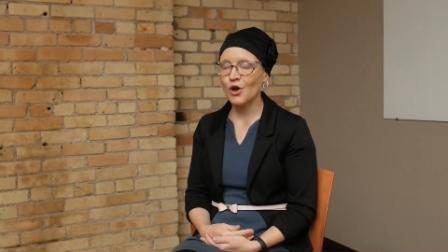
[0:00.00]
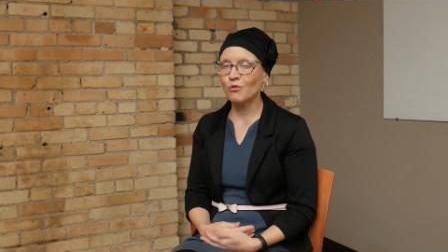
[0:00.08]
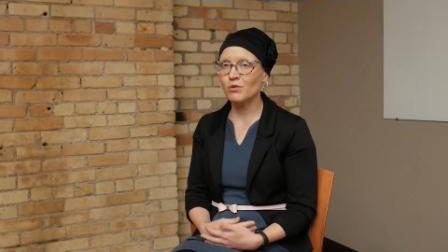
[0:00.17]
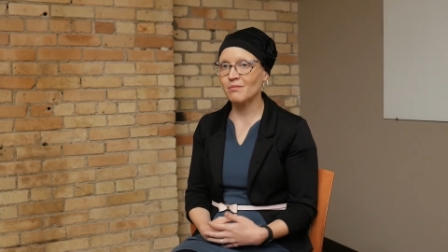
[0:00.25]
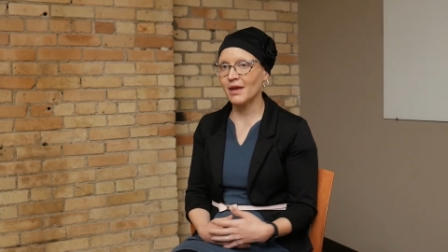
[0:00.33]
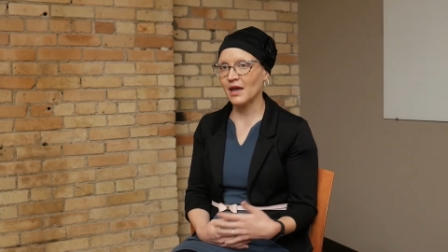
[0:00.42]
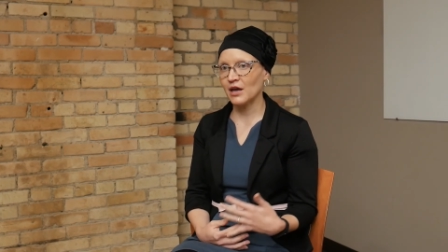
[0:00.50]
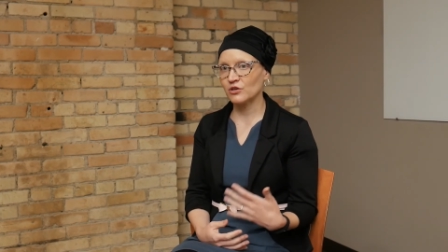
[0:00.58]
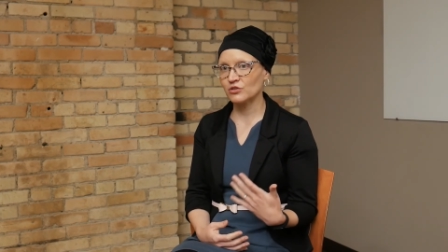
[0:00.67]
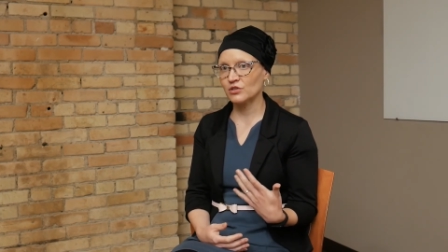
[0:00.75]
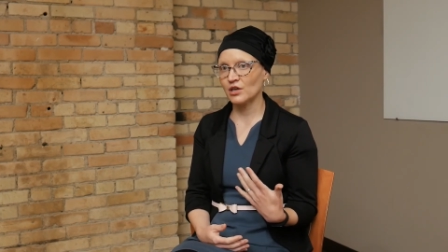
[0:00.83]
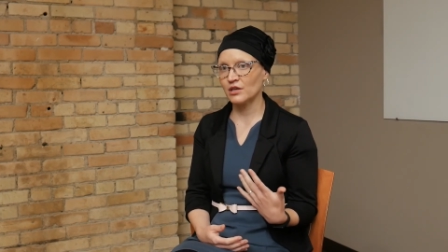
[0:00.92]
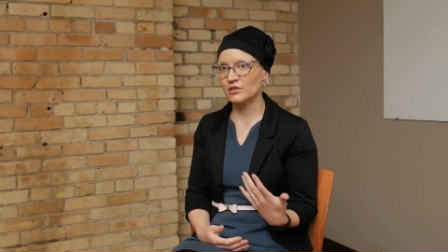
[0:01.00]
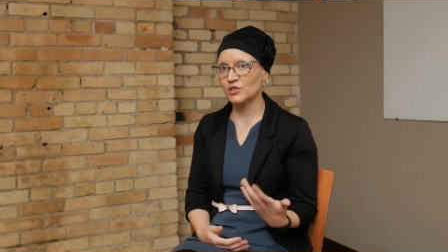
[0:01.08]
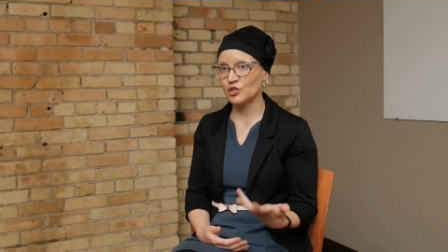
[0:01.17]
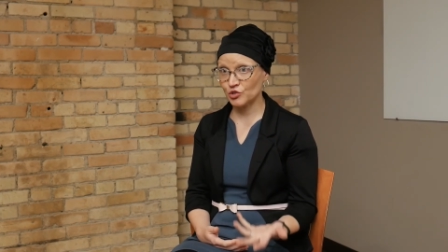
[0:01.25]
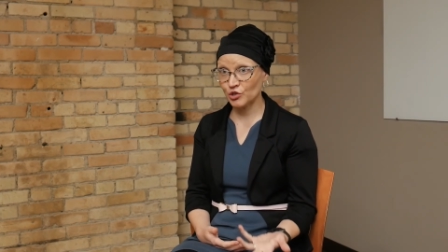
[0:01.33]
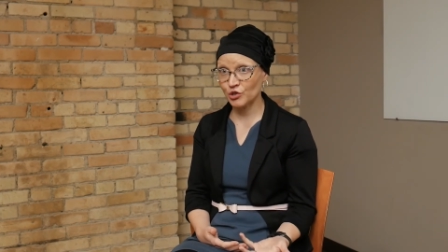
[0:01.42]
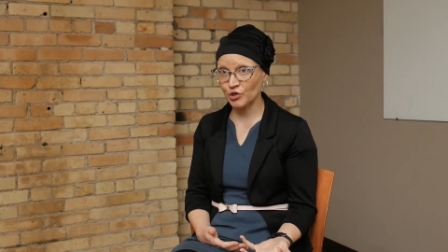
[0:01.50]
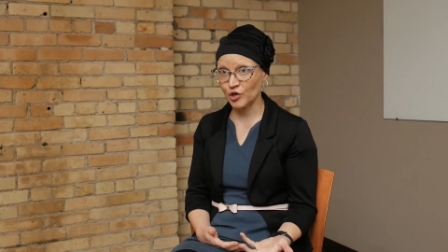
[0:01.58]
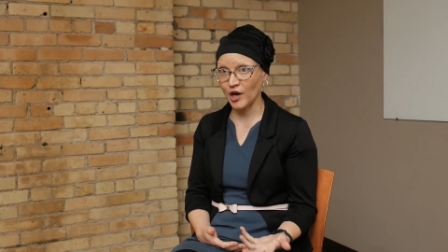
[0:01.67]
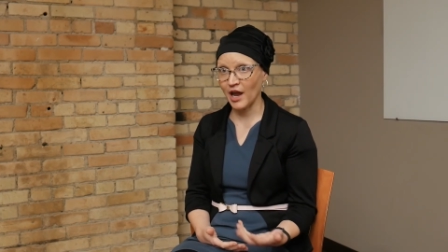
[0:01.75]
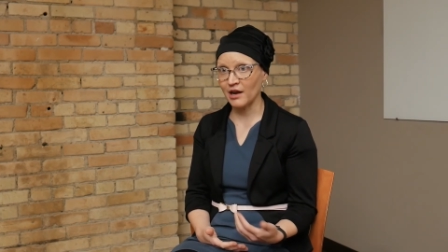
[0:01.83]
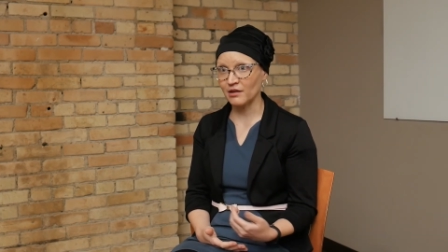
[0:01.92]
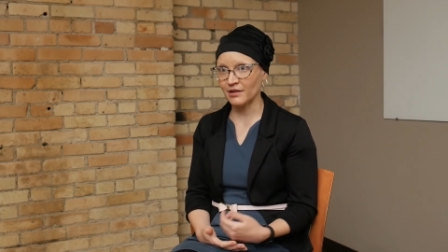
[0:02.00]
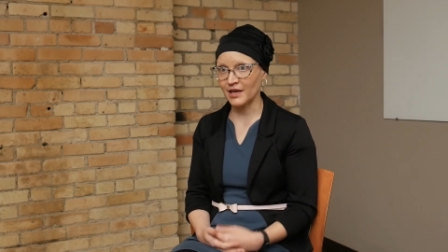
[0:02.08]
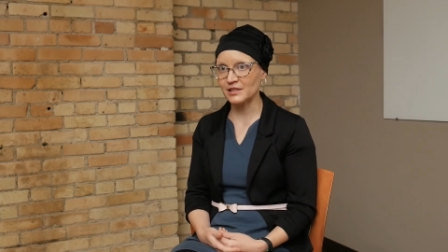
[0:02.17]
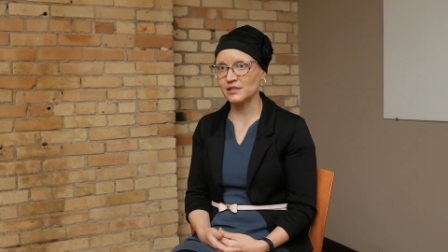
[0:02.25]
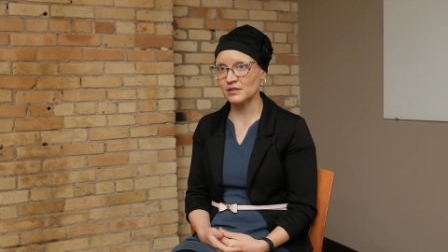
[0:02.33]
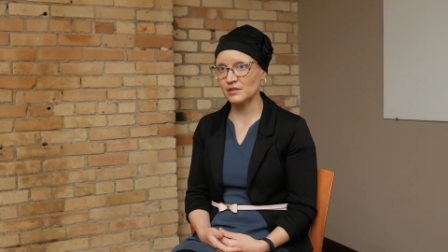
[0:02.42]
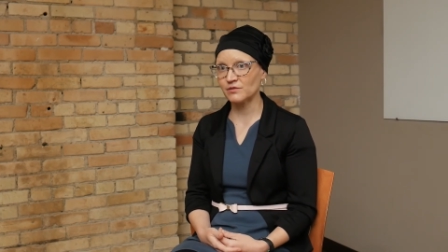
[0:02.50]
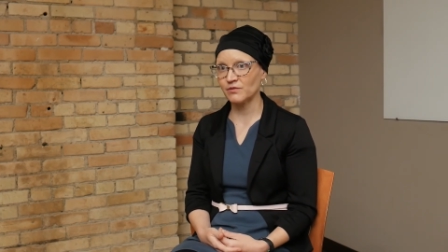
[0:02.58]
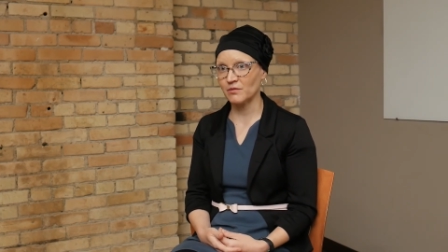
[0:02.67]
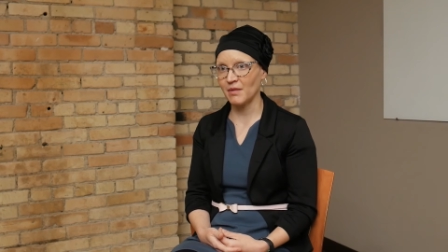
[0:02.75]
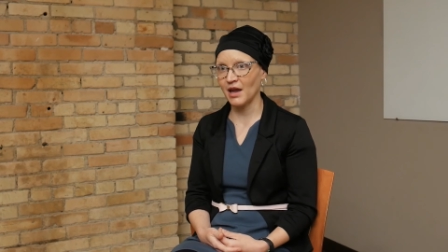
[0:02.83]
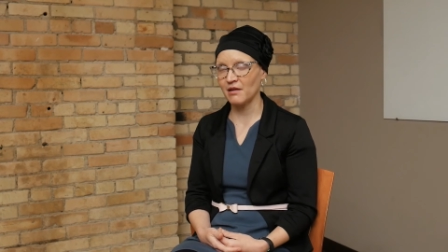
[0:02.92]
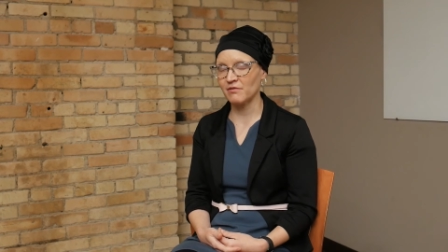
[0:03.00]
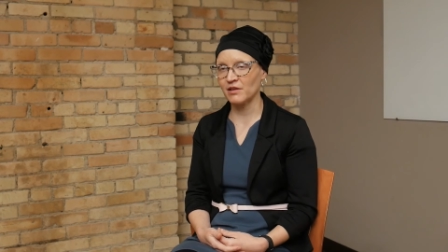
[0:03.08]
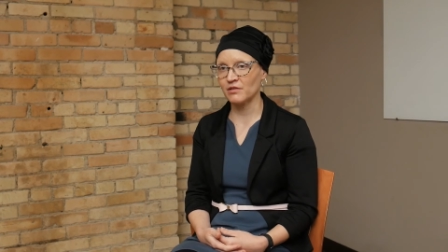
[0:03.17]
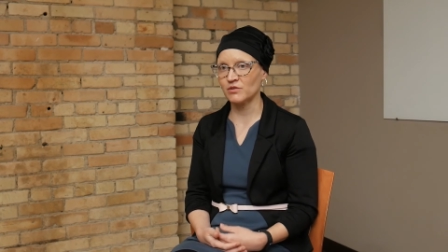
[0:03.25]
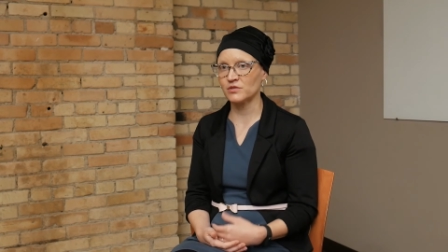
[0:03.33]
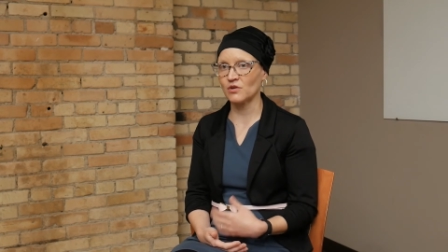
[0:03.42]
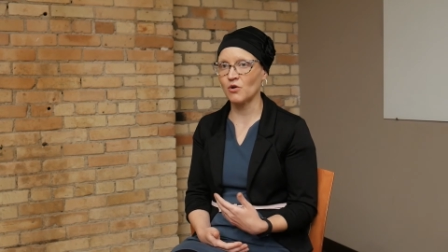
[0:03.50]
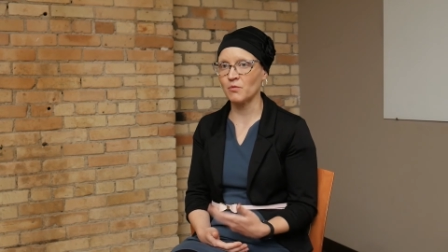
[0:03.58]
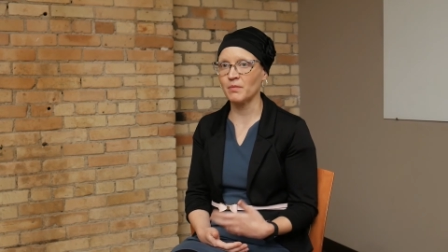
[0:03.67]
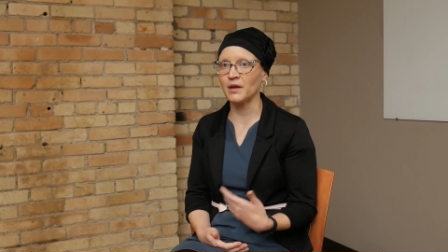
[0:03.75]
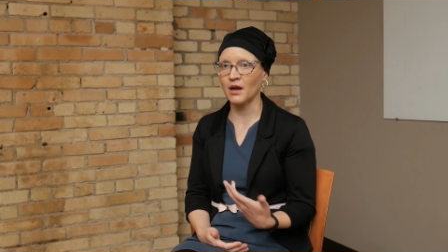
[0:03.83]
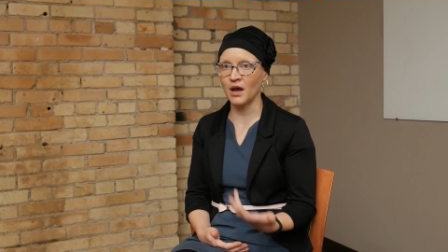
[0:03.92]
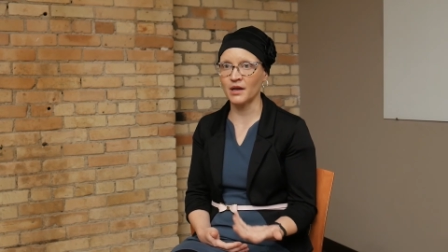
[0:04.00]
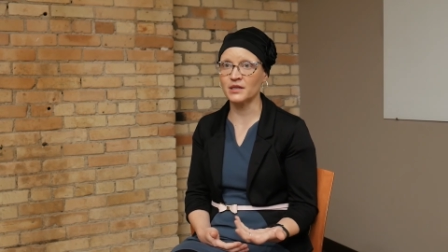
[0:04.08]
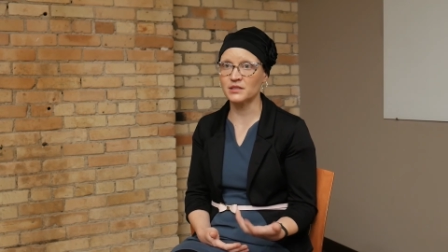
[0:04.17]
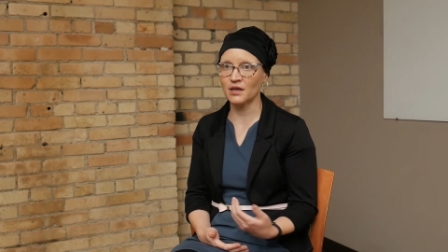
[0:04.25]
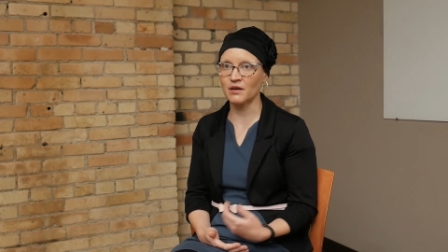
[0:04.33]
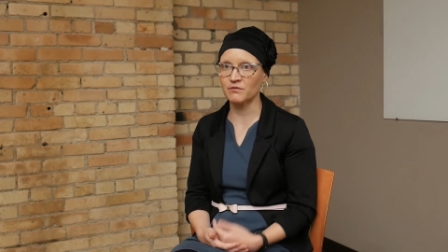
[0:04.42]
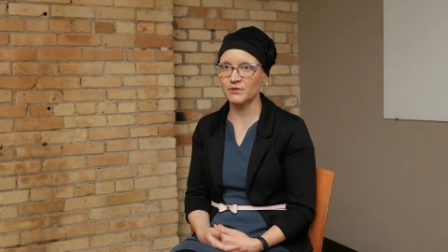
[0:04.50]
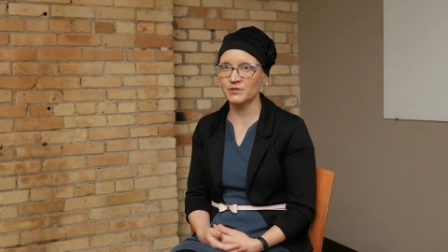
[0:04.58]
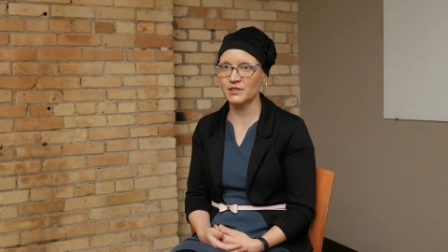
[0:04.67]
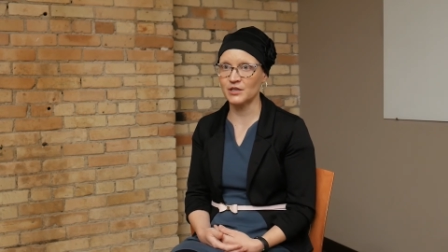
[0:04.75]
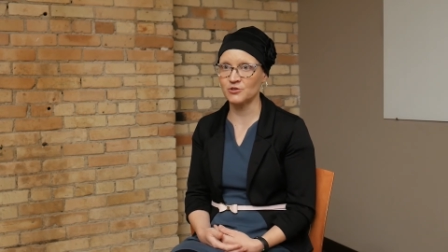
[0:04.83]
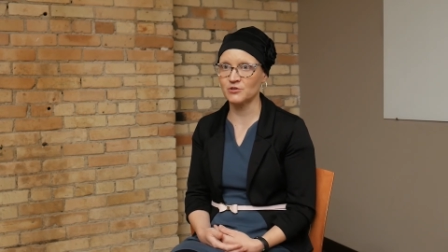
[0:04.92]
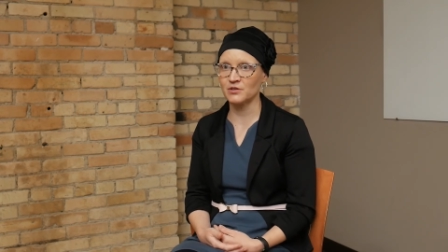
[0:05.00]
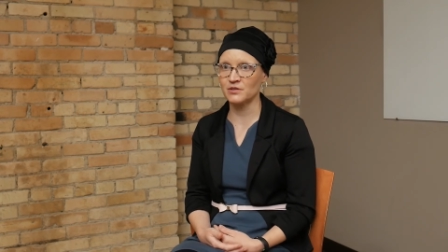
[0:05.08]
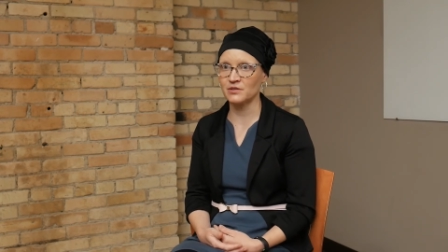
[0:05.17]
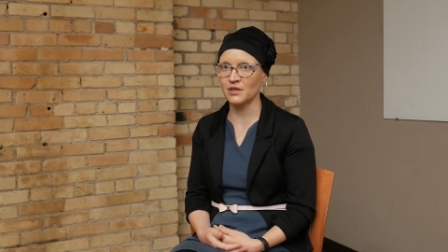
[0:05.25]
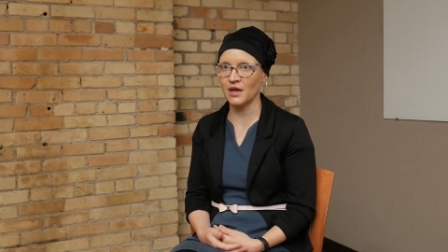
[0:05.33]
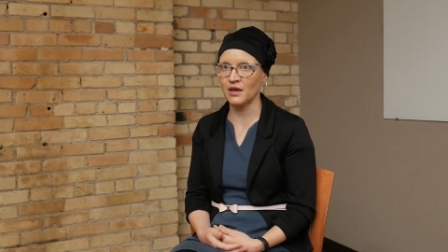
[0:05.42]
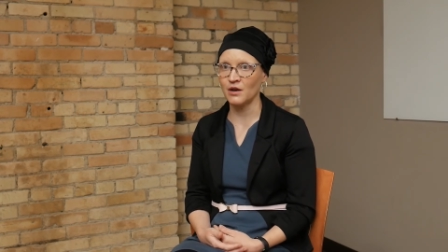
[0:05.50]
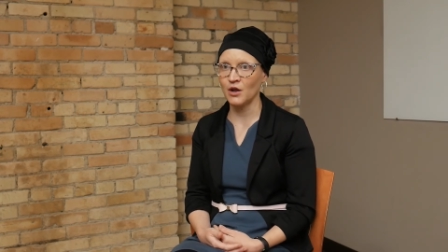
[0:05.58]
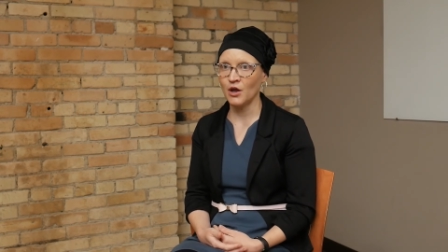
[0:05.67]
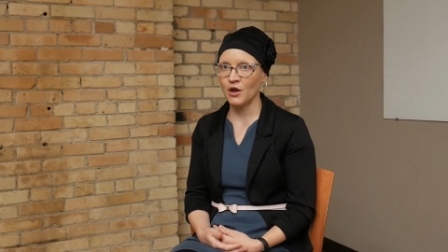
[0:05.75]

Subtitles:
we may actually deter adolescents from having those open, honest conversations that